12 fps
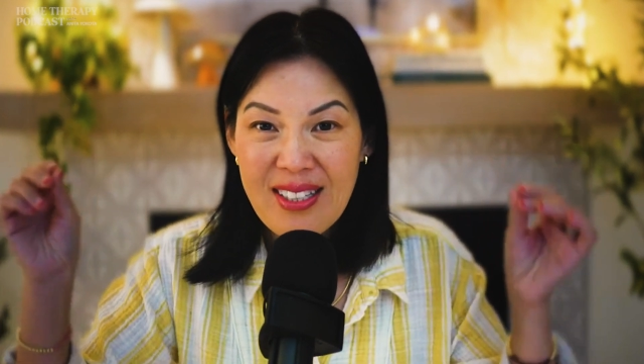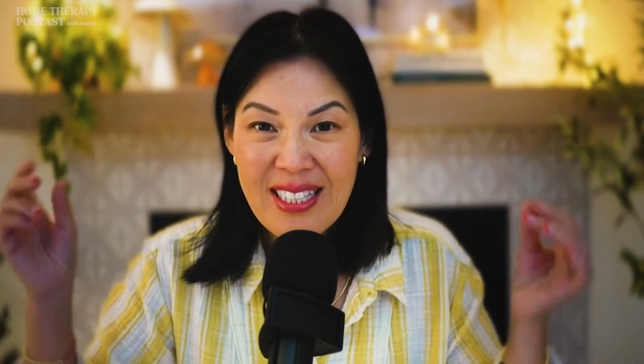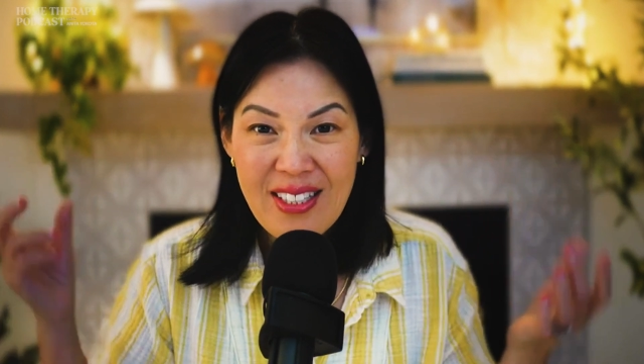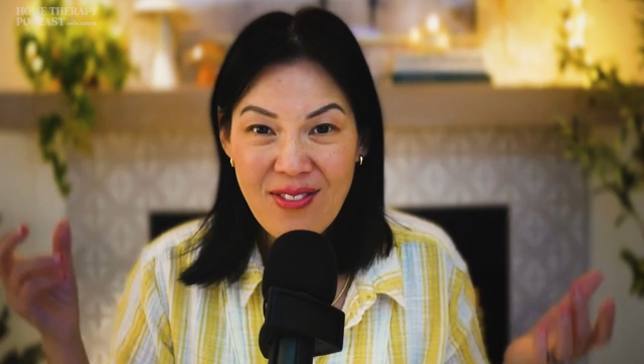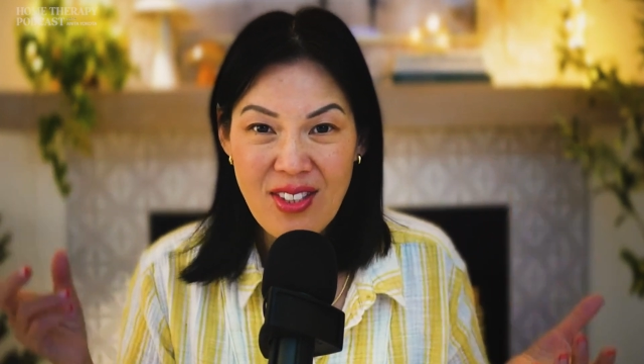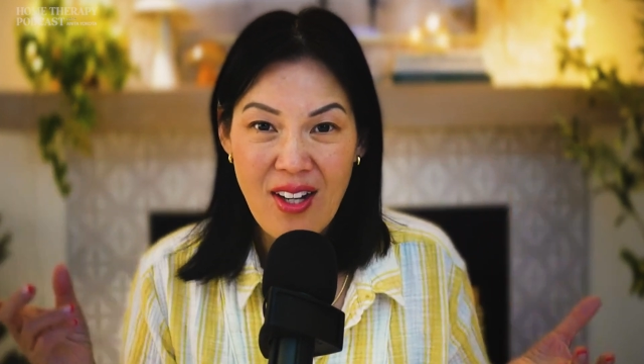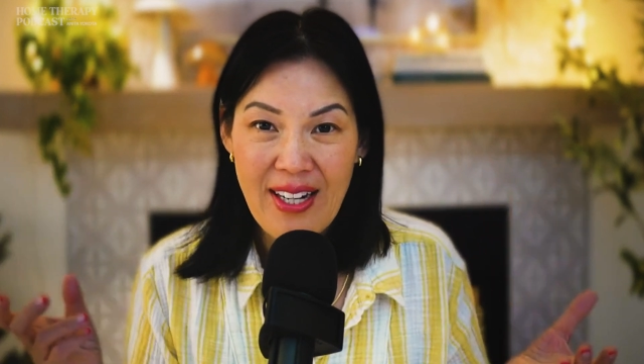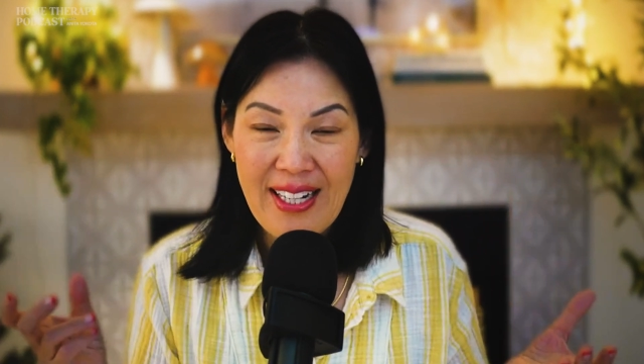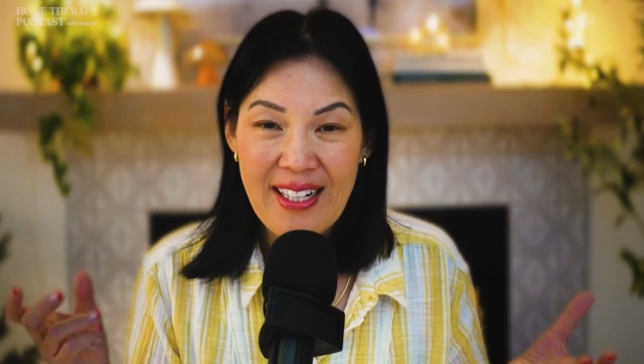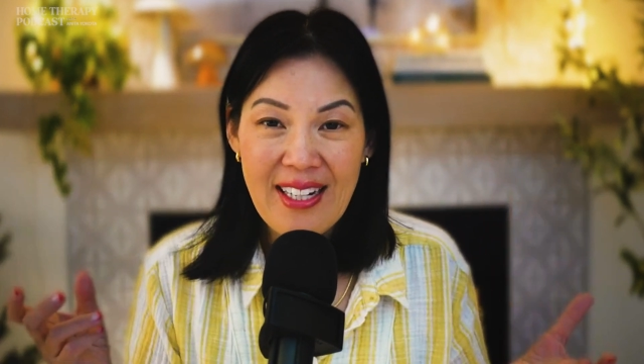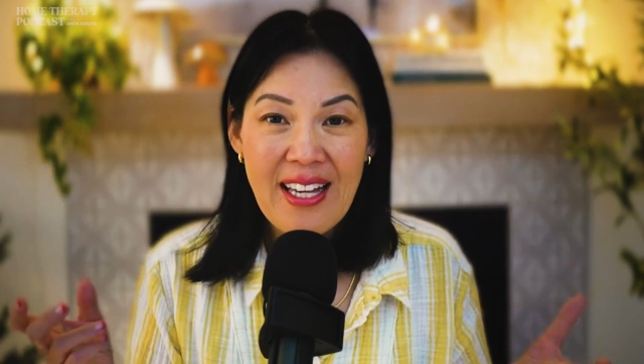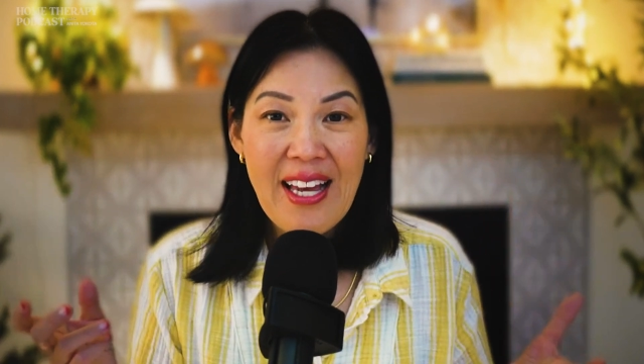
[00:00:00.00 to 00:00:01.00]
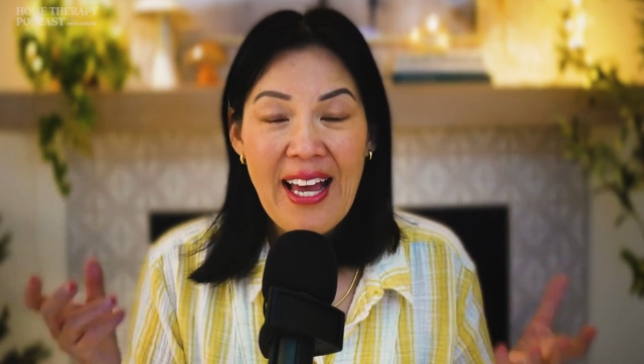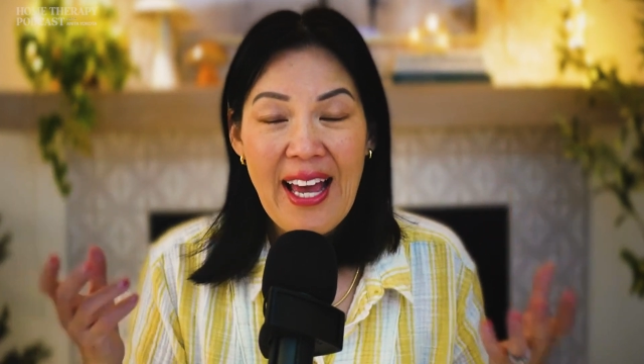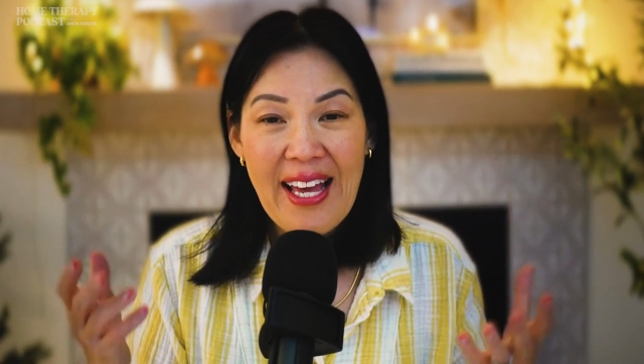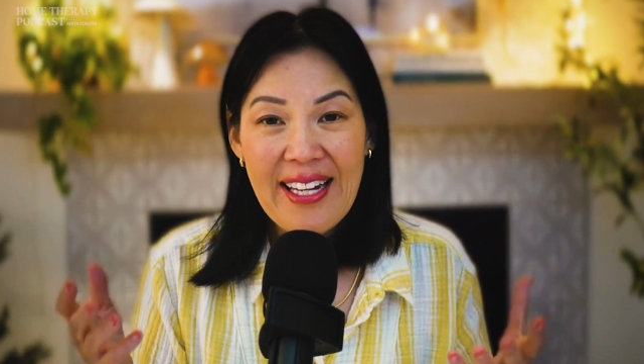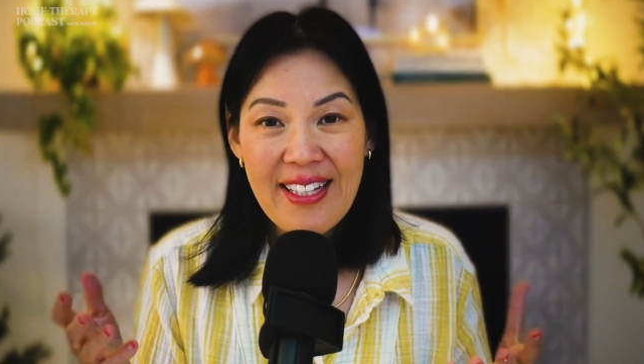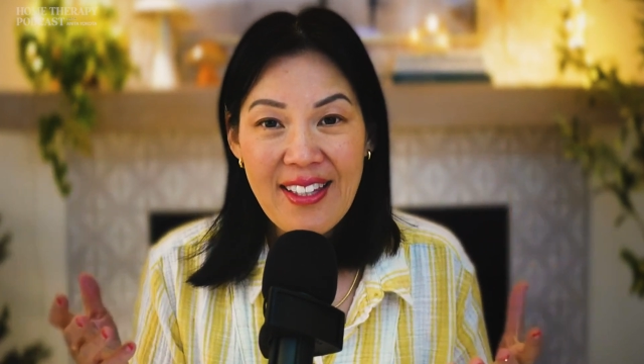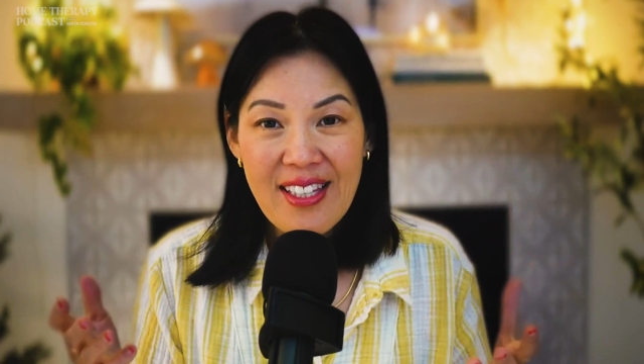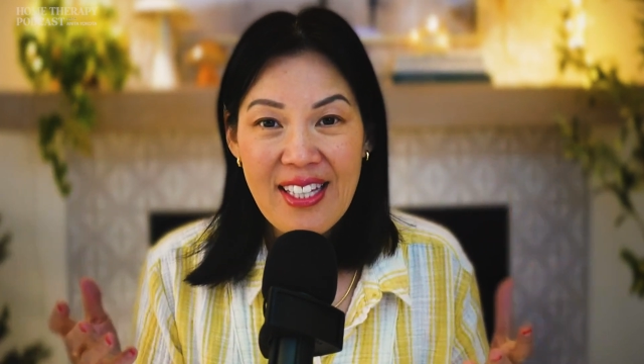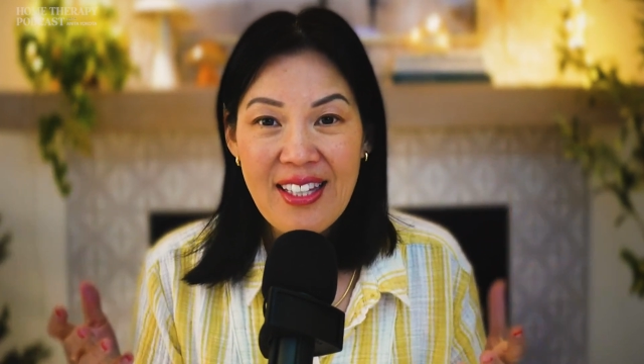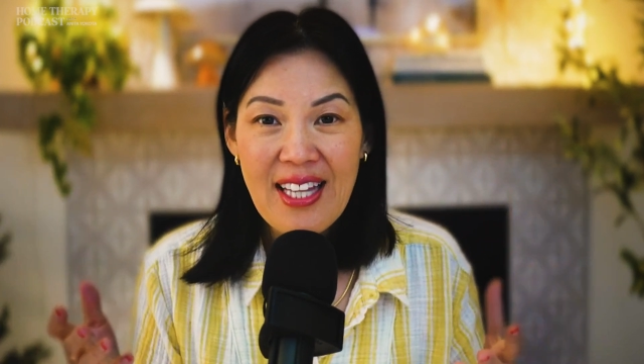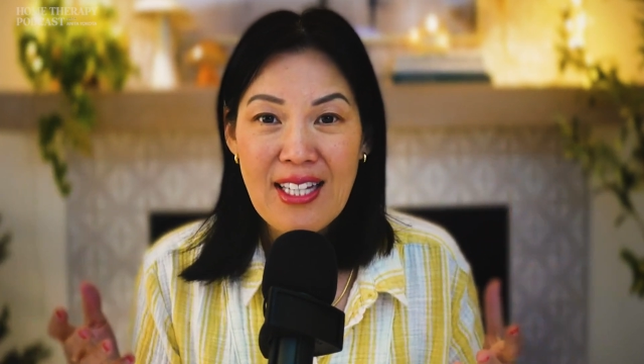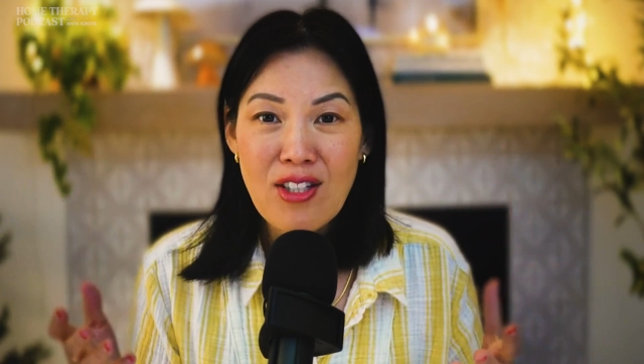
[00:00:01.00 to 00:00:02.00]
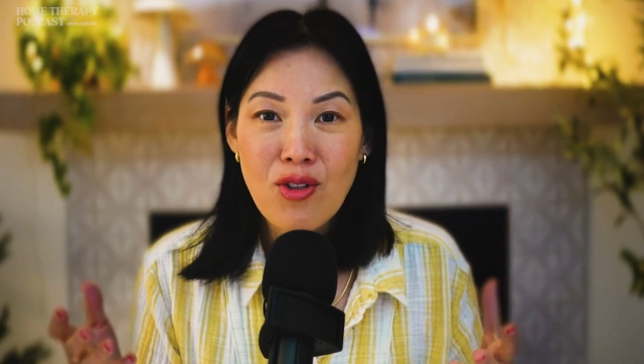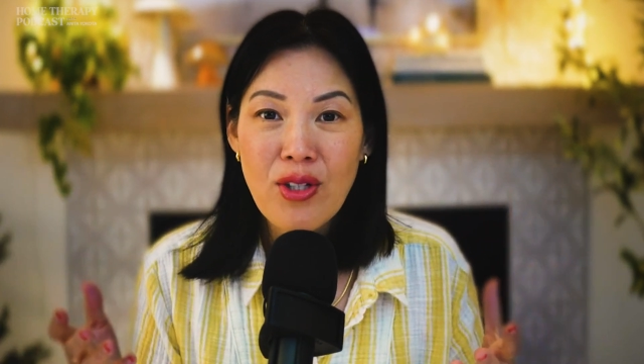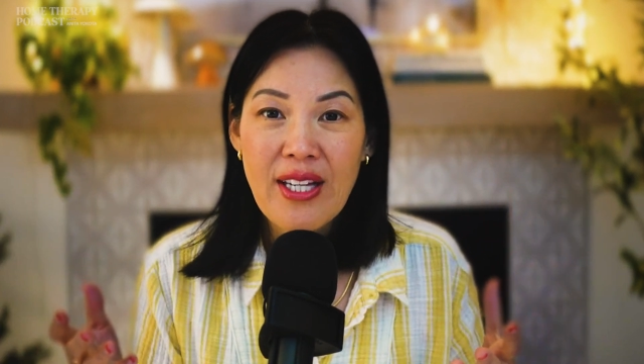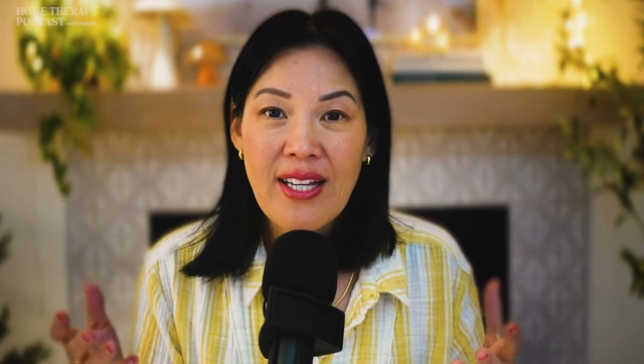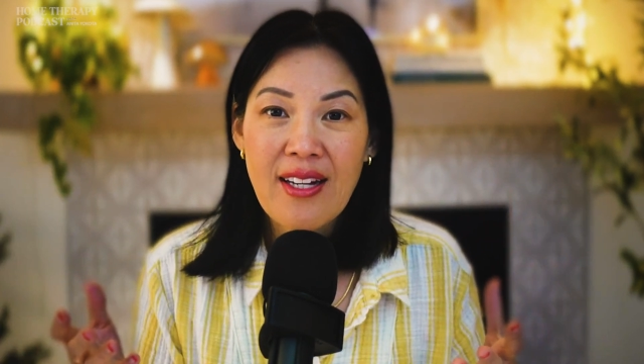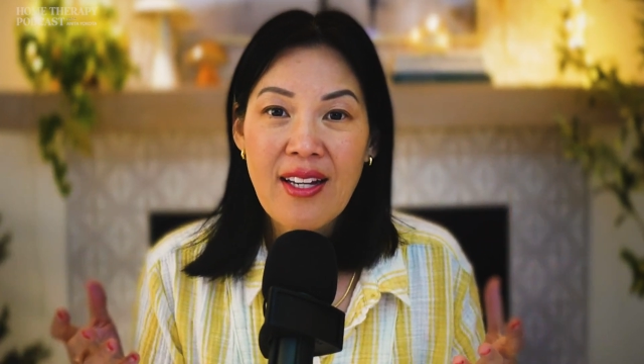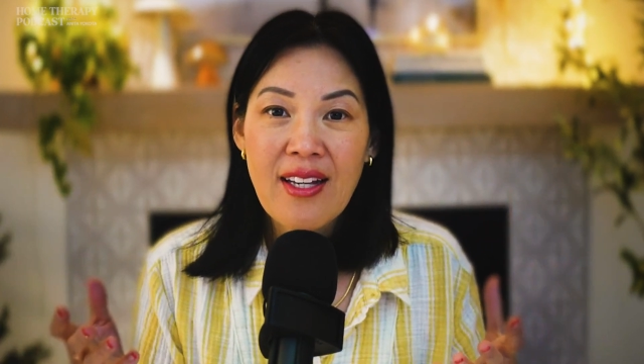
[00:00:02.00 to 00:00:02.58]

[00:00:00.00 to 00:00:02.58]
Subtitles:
leaves on it. Anything that you can